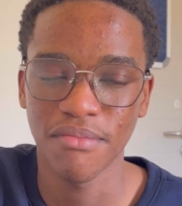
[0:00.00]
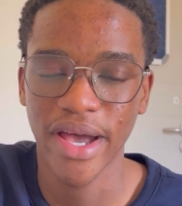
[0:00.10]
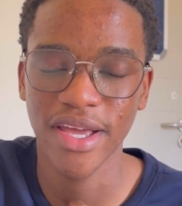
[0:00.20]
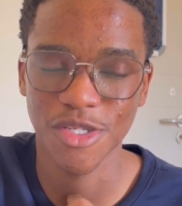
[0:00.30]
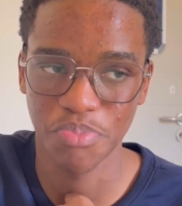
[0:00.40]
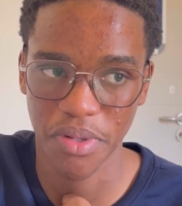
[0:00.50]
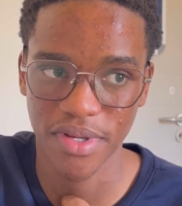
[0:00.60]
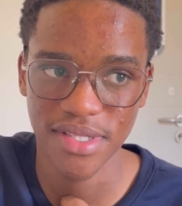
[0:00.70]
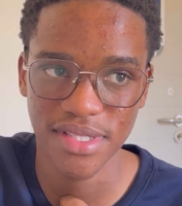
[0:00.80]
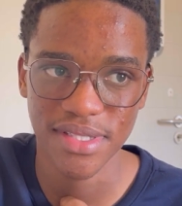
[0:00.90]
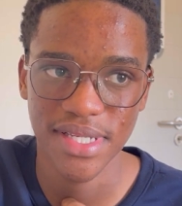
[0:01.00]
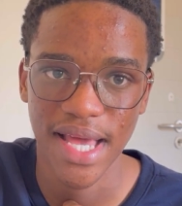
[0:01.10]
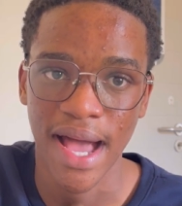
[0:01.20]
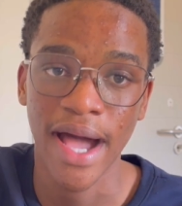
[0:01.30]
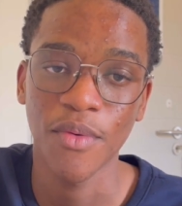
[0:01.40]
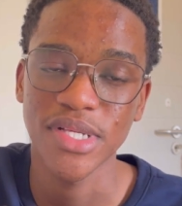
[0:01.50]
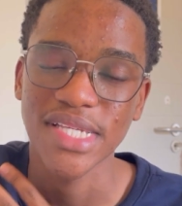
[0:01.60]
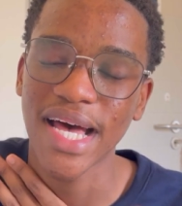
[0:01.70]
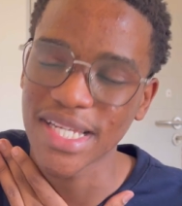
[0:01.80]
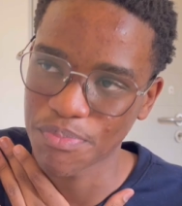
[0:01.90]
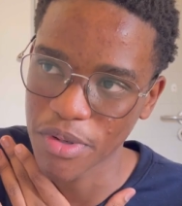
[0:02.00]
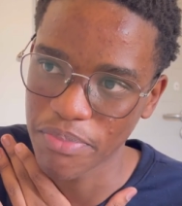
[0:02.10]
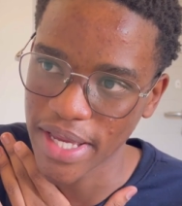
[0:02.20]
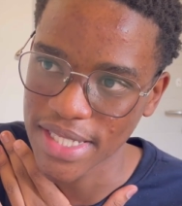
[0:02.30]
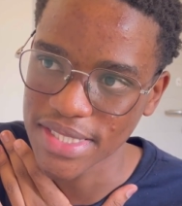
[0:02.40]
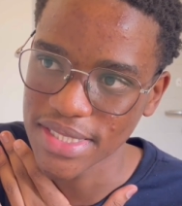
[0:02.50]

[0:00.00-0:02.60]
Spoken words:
my experience, I was underprepared.